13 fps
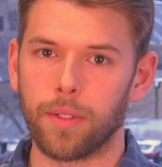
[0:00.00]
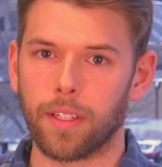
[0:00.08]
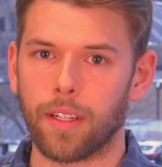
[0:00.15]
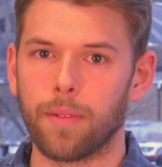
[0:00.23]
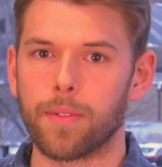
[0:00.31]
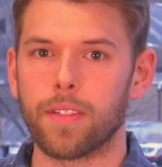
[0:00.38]
when
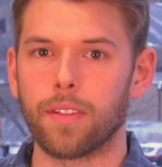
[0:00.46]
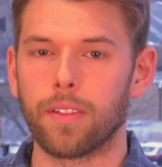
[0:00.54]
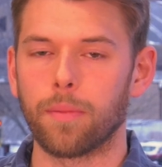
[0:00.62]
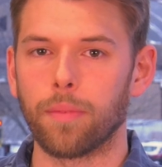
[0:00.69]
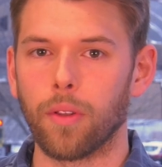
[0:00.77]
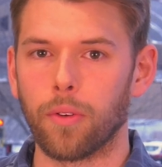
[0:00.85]
it comes to
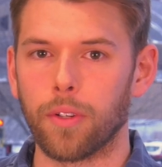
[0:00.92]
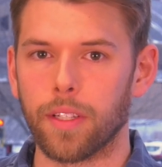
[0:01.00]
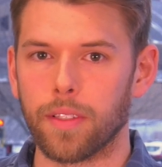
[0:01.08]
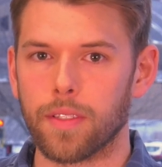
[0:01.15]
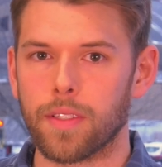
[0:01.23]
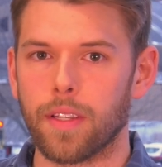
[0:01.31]
their
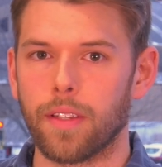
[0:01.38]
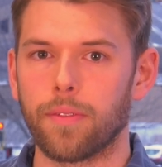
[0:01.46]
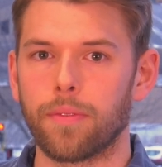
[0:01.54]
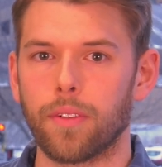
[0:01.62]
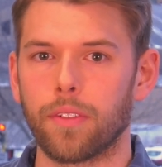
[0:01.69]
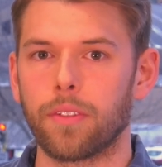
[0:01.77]
employees
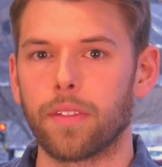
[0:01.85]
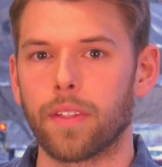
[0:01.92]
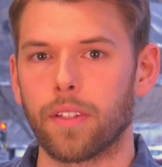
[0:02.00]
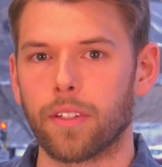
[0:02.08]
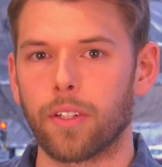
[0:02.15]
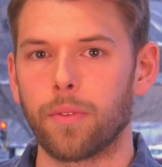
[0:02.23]
and
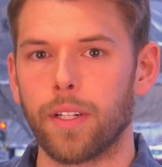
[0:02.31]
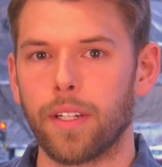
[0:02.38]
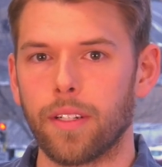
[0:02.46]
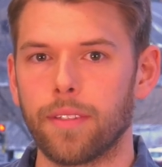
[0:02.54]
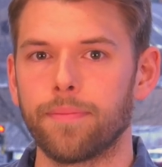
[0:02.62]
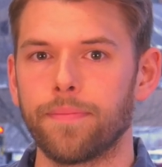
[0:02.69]
furthering their
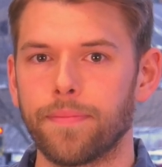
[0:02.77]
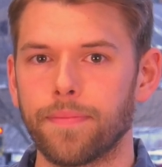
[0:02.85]
career.